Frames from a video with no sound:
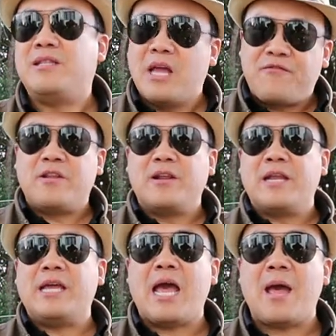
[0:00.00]

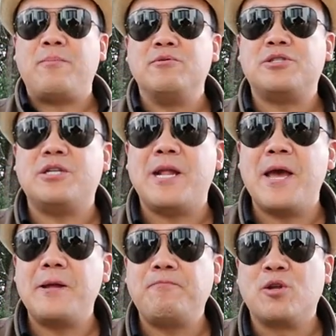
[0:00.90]
definitely apples
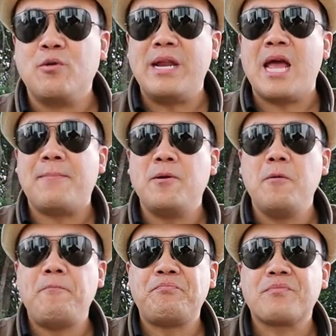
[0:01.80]
today, green apple,